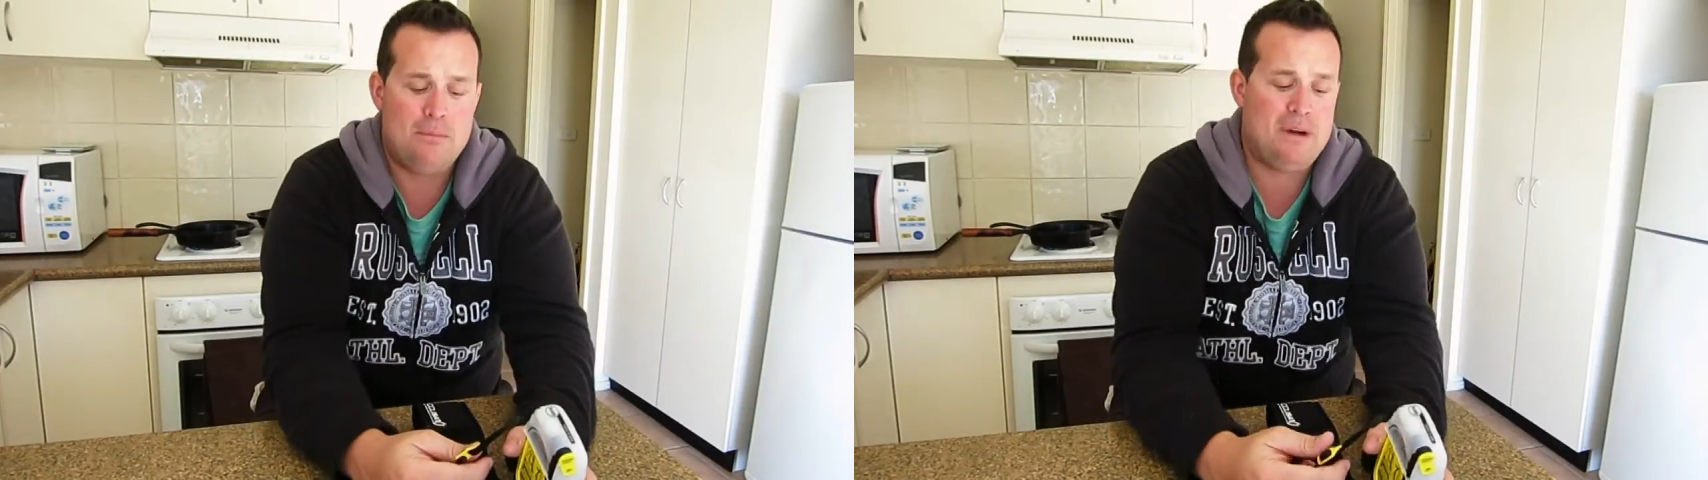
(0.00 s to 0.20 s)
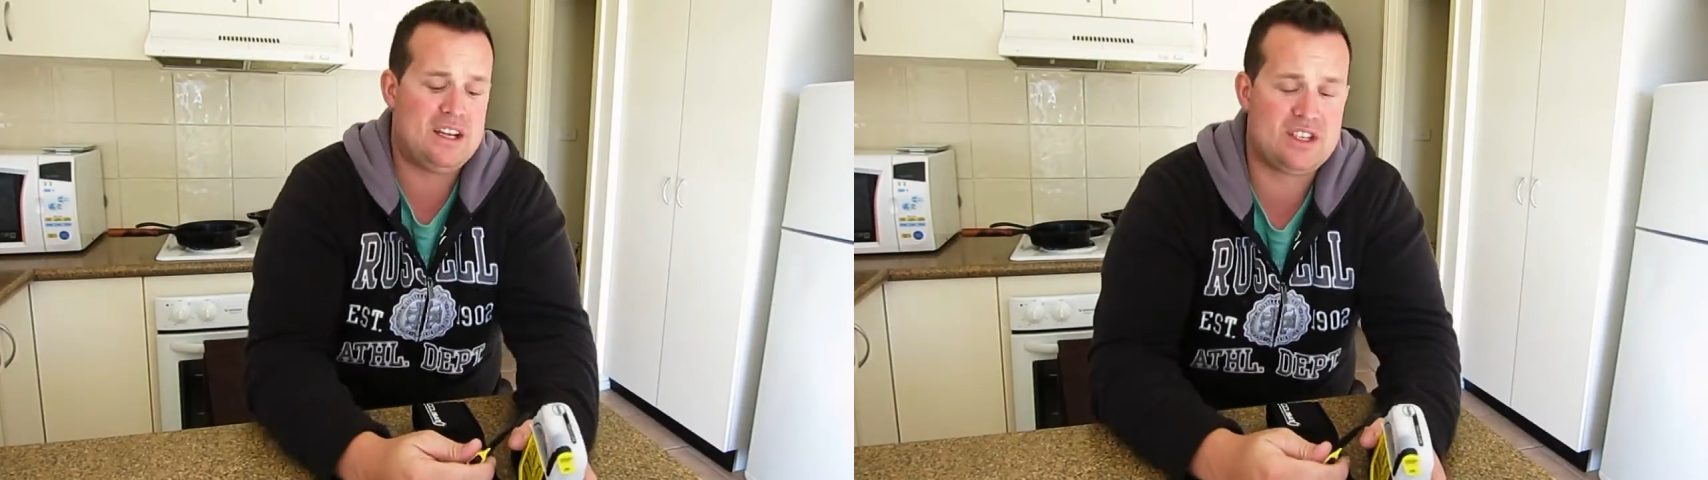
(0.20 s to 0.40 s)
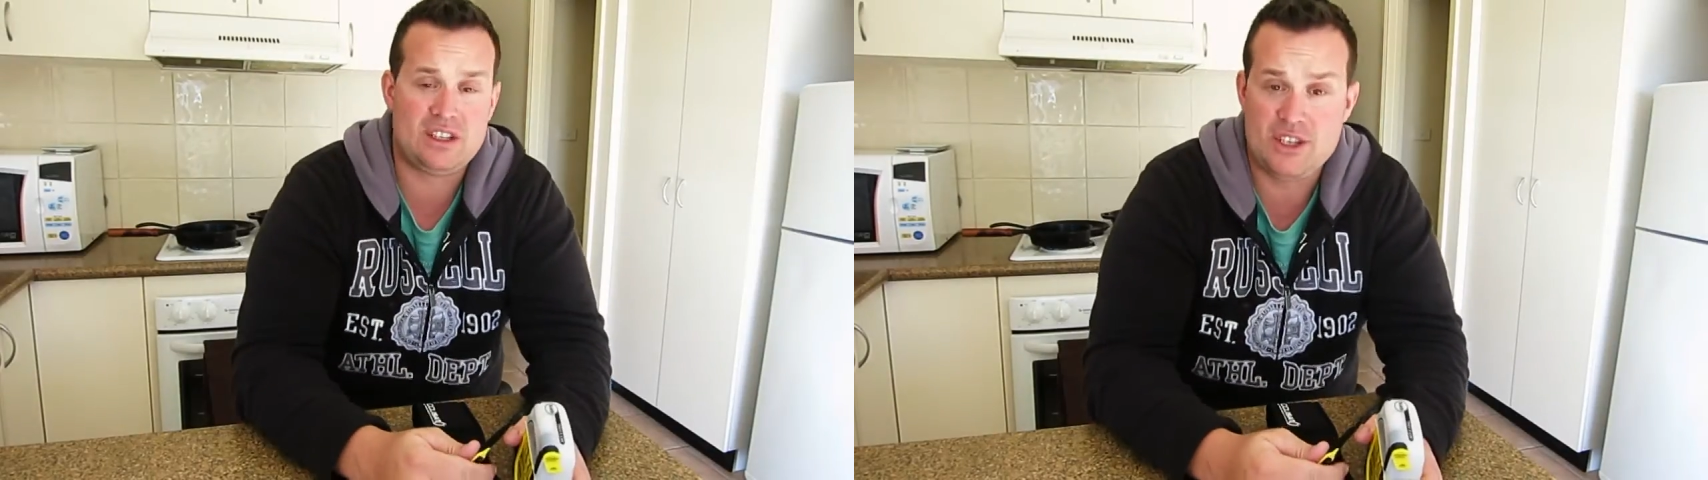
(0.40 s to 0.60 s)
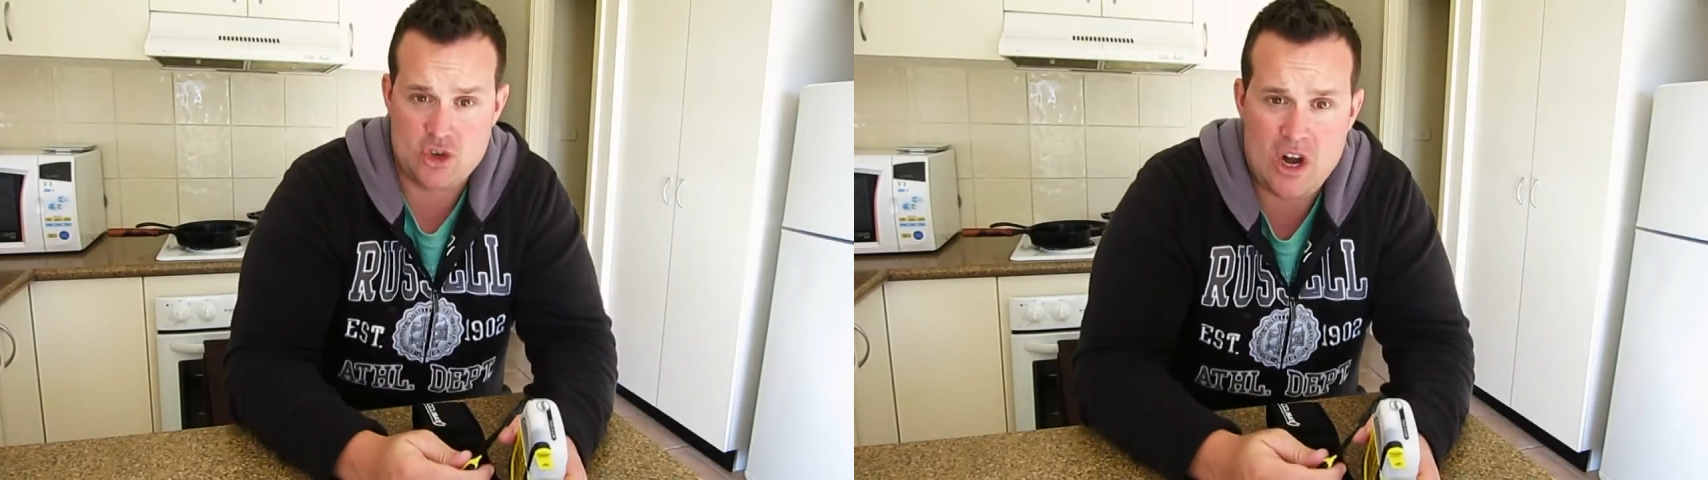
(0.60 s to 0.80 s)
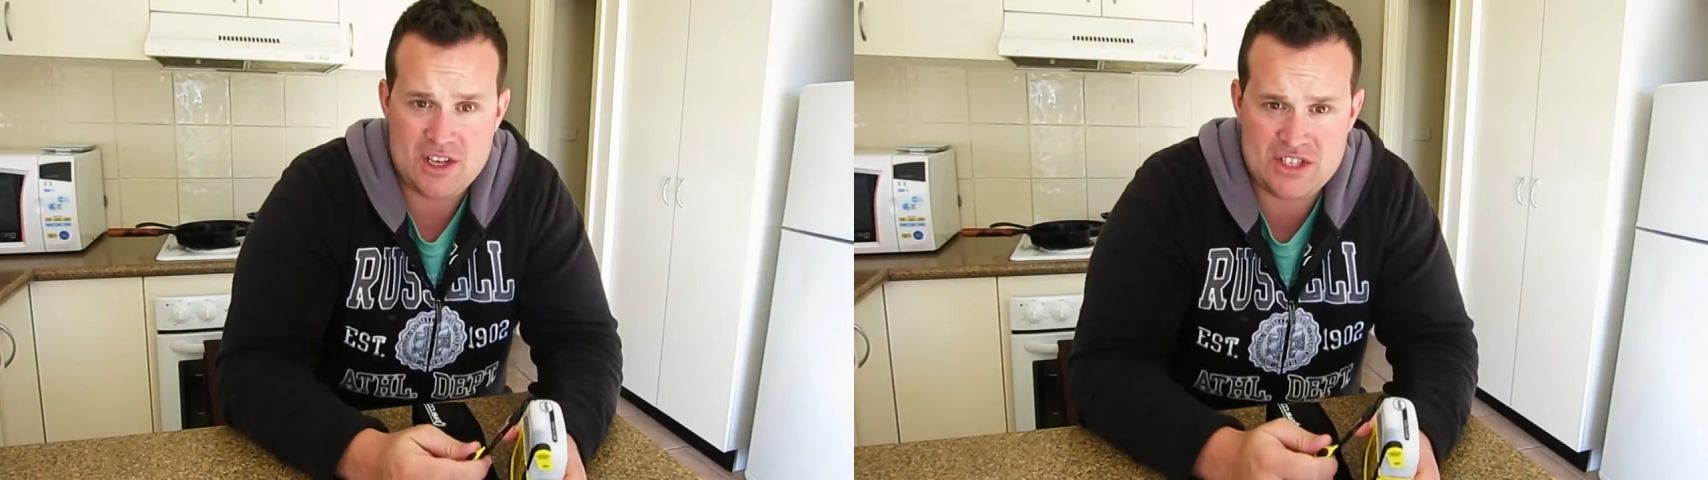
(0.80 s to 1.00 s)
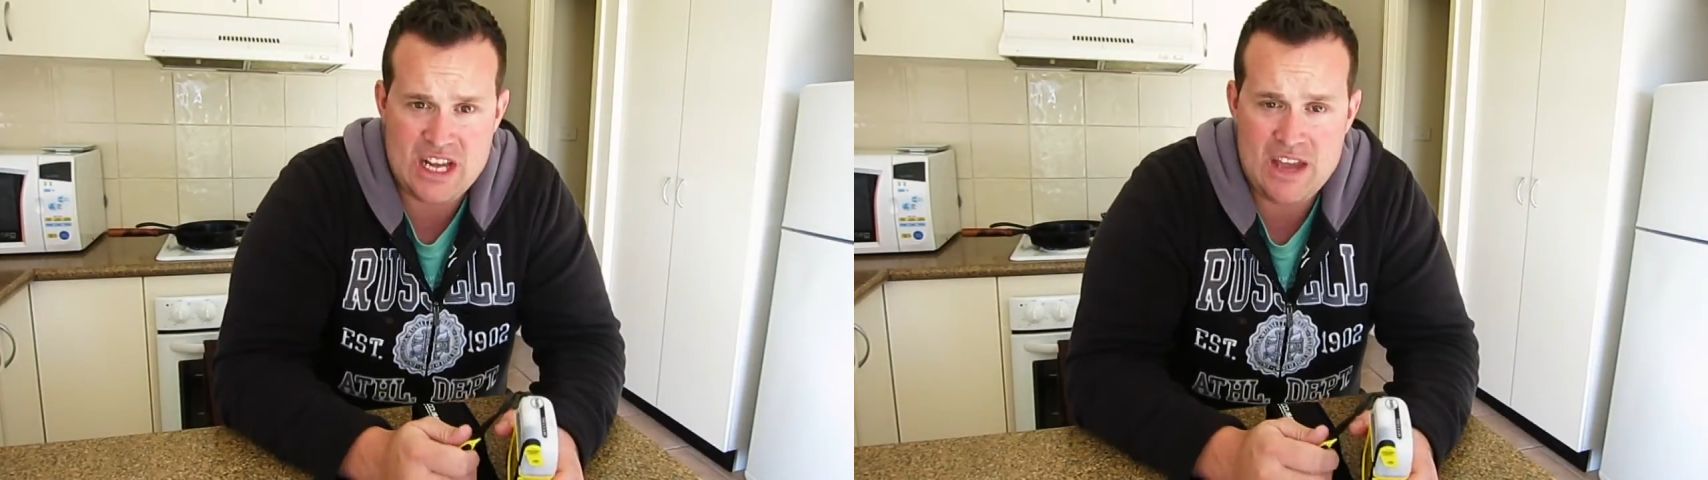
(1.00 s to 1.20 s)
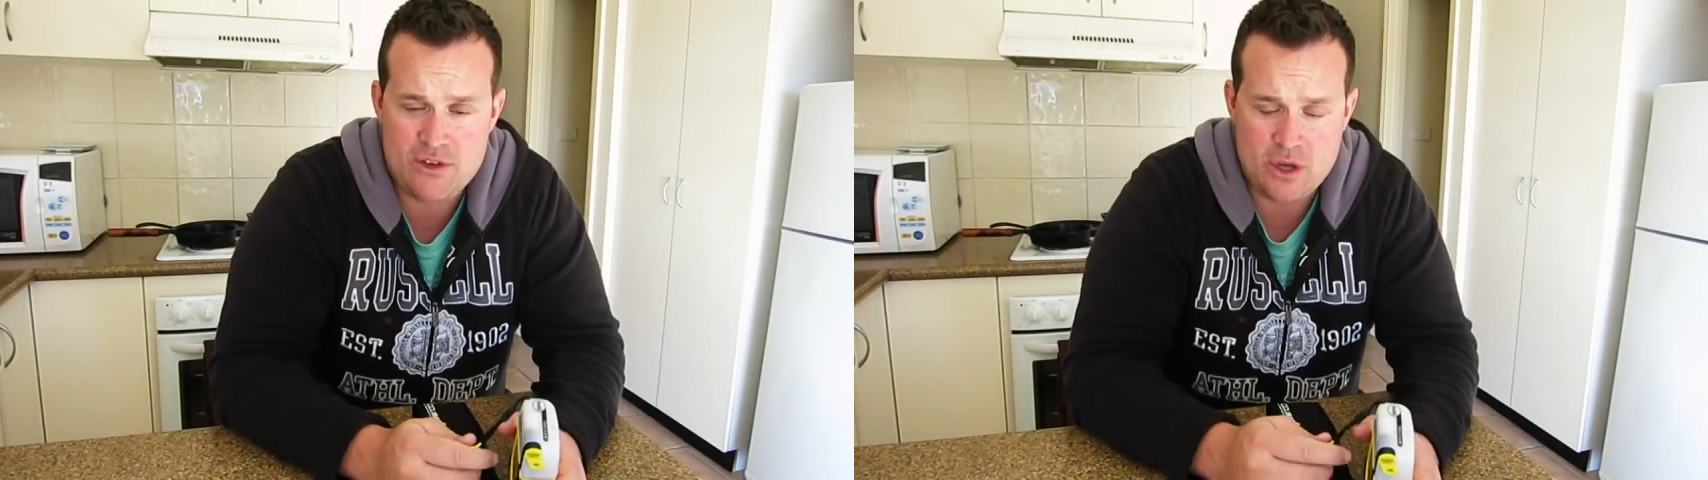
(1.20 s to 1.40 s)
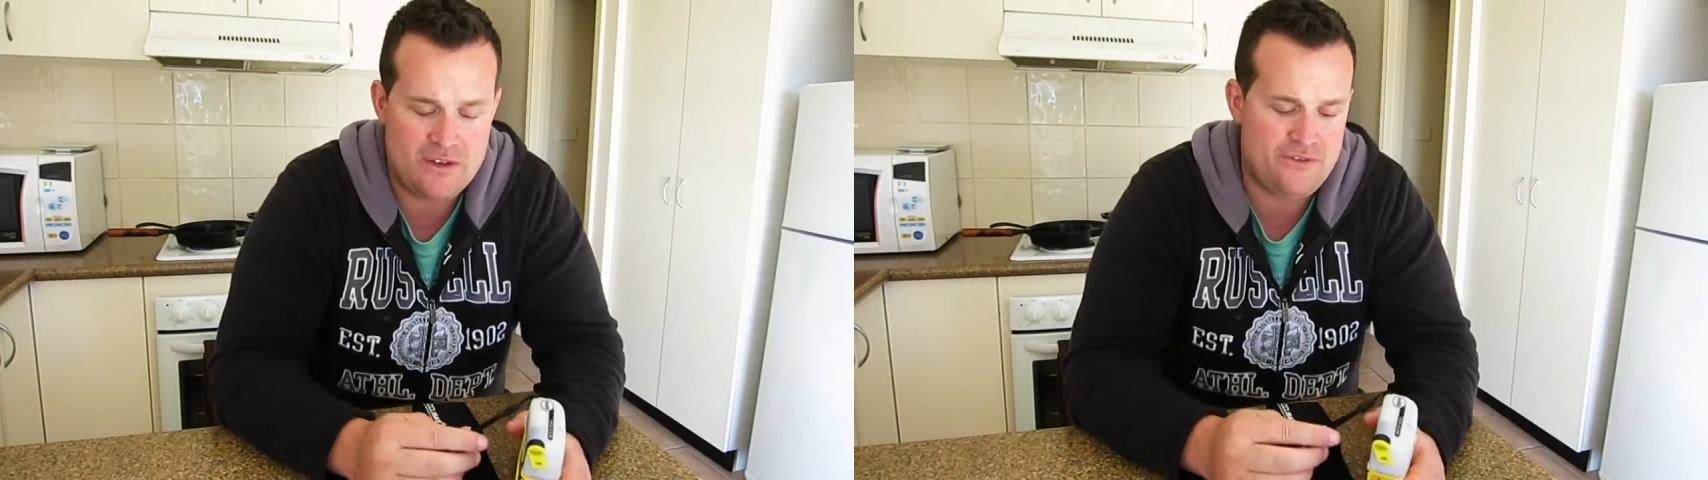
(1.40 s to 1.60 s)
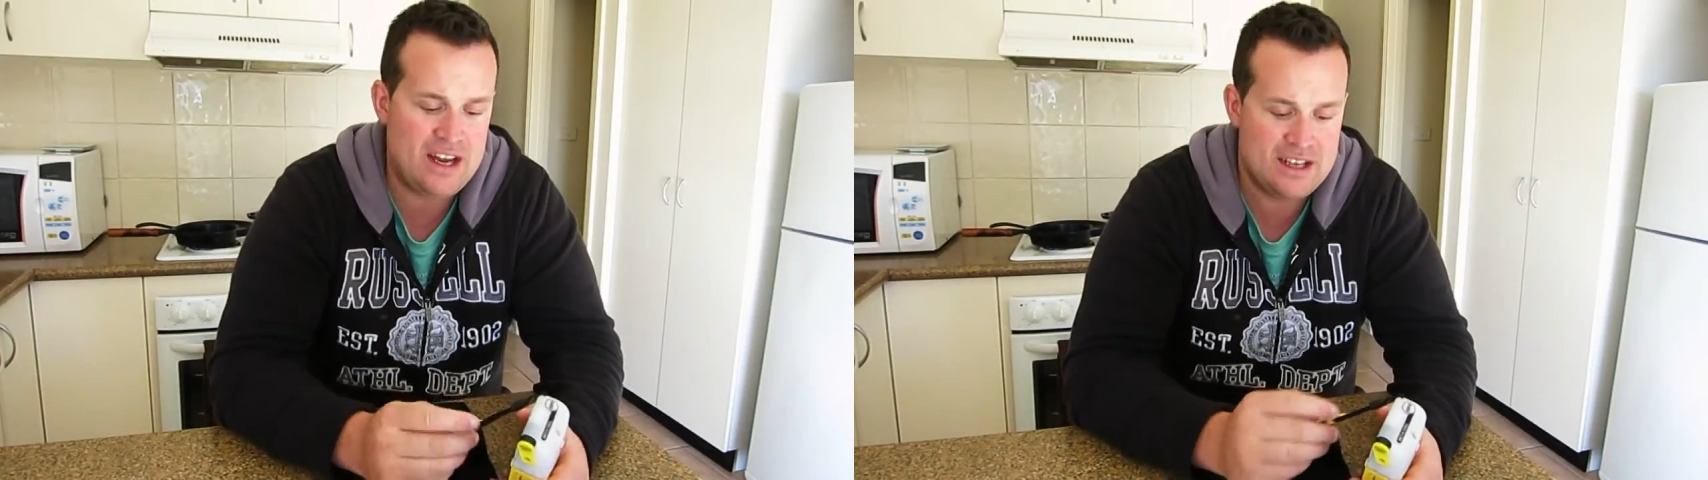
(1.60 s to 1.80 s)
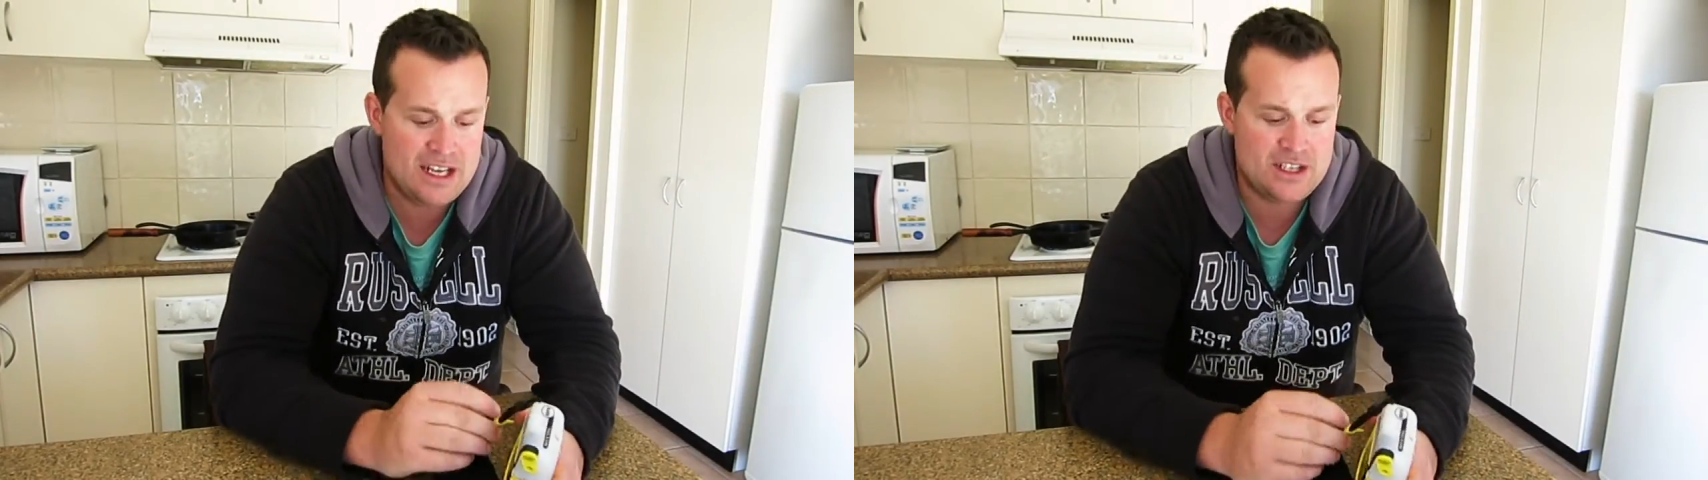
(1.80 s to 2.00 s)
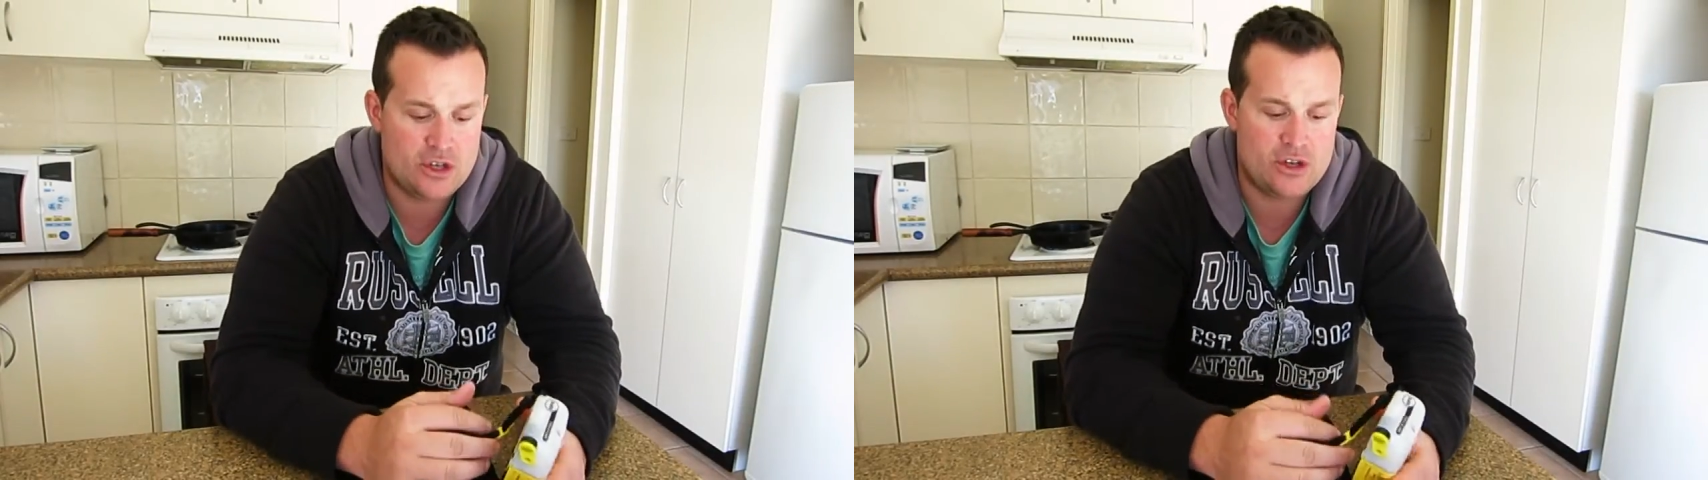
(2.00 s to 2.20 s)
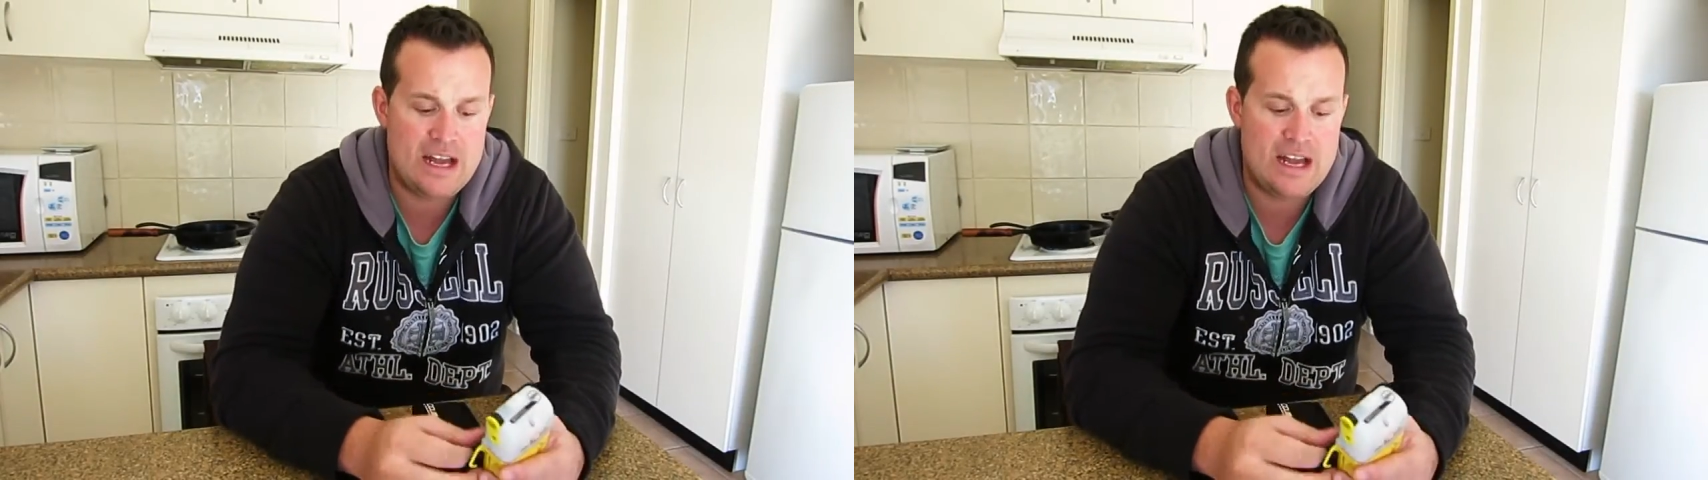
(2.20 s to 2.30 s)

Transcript: basically trying to save you if they need to.